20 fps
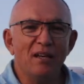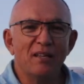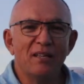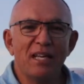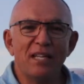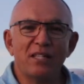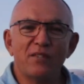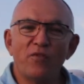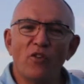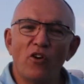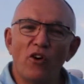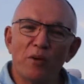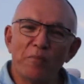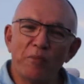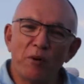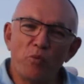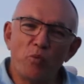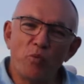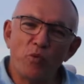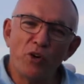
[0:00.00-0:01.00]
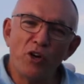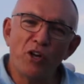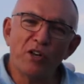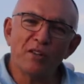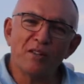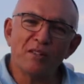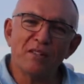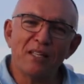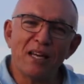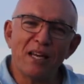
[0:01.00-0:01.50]
that's fine, but work
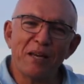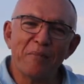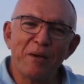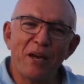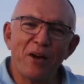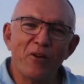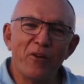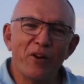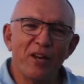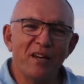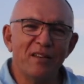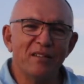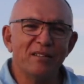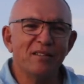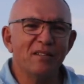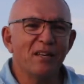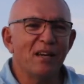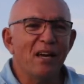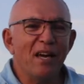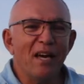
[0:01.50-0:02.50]
the same areas